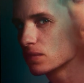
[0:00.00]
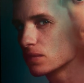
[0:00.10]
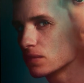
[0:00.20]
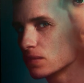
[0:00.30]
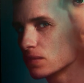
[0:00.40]

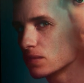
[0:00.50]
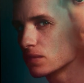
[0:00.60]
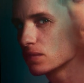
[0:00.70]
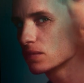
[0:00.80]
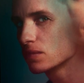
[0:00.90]

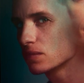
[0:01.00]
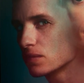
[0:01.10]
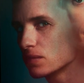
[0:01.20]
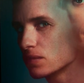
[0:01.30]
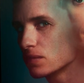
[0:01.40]

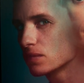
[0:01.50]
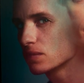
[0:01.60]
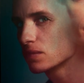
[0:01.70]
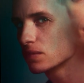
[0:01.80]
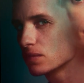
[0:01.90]

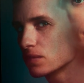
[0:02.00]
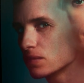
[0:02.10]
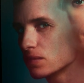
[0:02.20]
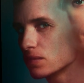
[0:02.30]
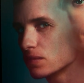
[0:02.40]

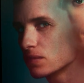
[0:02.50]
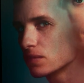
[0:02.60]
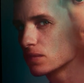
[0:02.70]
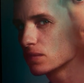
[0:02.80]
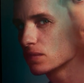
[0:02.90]

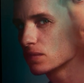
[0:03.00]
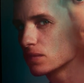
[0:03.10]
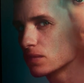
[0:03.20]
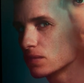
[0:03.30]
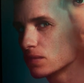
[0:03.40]

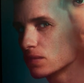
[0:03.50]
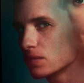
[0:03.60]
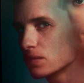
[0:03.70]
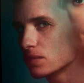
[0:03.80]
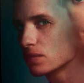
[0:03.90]

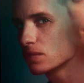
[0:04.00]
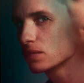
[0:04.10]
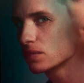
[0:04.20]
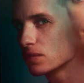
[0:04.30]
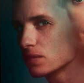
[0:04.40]

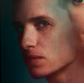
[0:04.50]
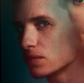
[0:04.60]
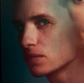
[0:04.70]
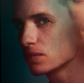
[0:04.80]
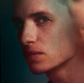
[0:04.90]

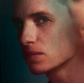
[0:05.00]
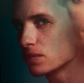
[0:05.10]
(silent)